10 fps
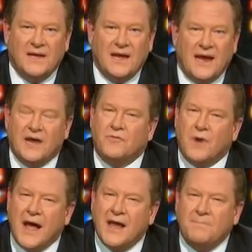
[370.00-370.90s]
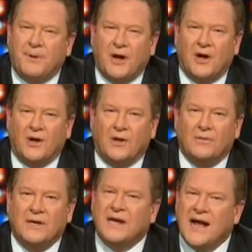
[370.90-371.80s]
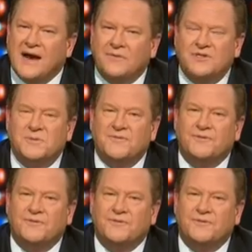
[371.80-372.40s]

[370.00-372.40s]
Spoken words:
And Ron Paul, congressman